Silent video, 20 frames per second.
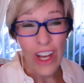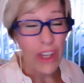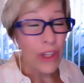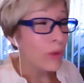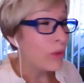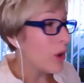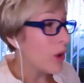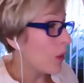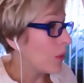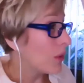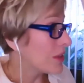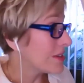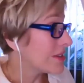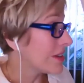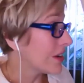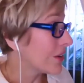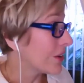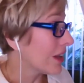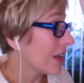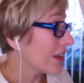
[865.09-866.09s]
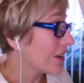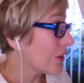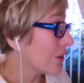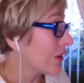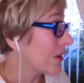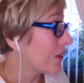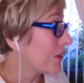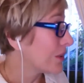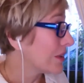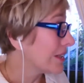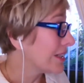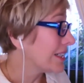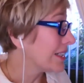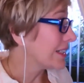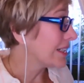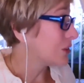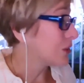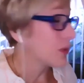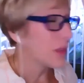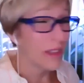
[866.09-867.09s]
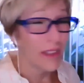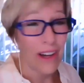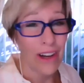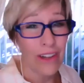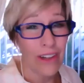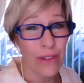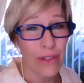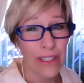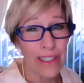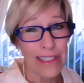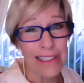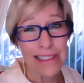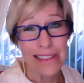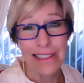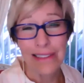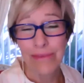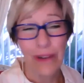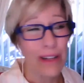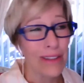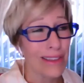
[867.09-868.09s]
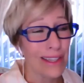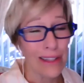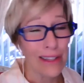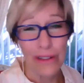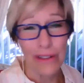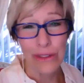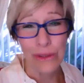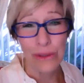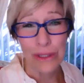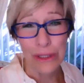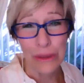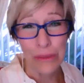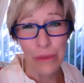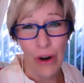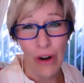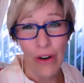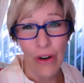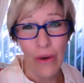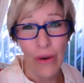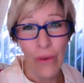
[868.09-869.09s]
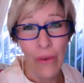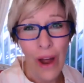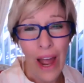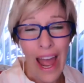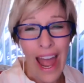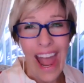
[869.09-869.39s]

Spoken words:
You know it's there. You're like, oh, I really need to do the laundry. Oh, I think I'll do it tomorrow.